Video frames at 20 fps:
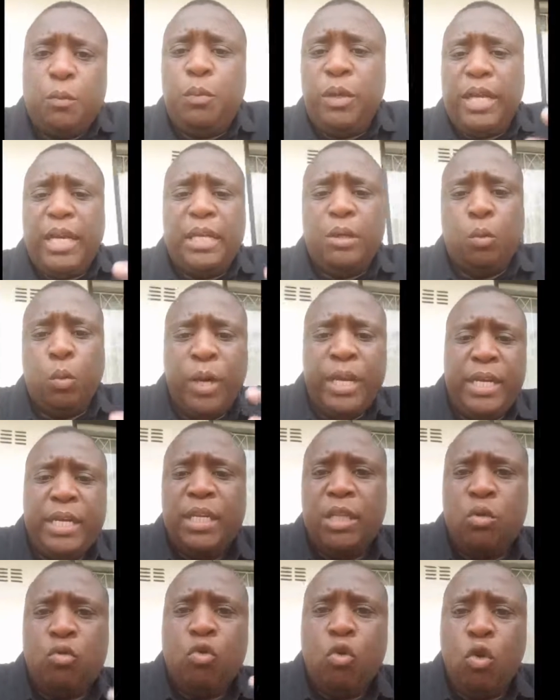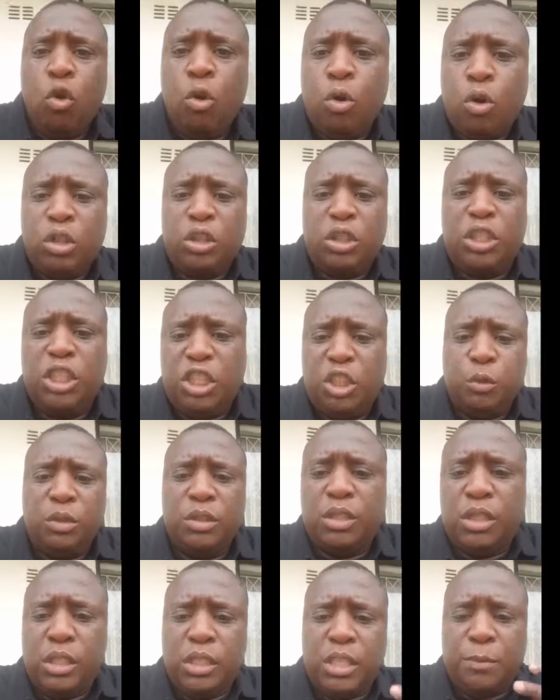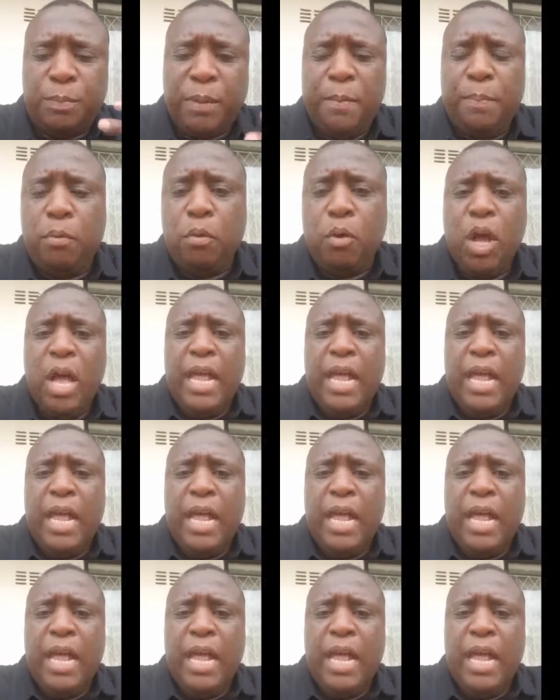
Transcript: can win in rural constituencies as people,